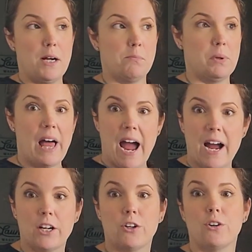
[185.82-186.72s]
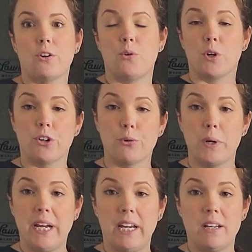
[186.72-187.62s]
black or
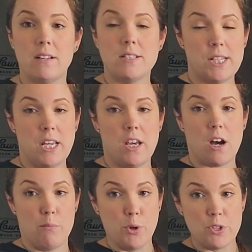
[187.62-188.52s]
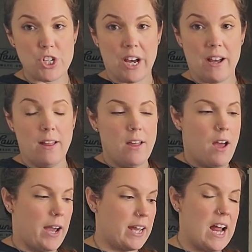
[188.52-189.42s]
green tea kombucha.
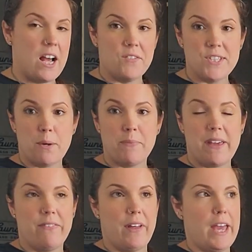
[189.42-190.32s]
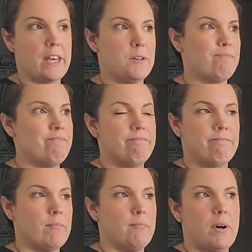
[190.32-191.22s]
I can have something like,
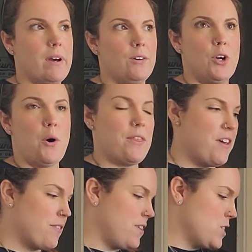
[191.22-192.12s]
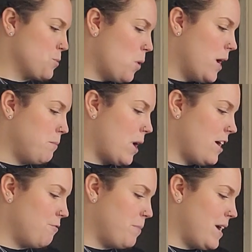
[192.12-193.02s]
I don't know, I think this one might
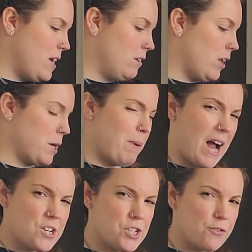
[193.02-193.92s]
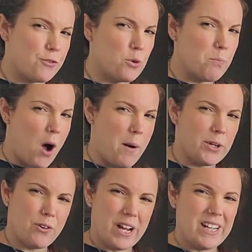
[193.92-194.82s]
have been like passion fruit
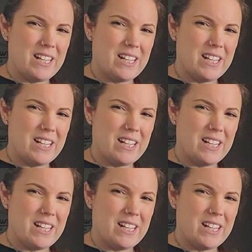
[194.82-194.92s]
pomegranate.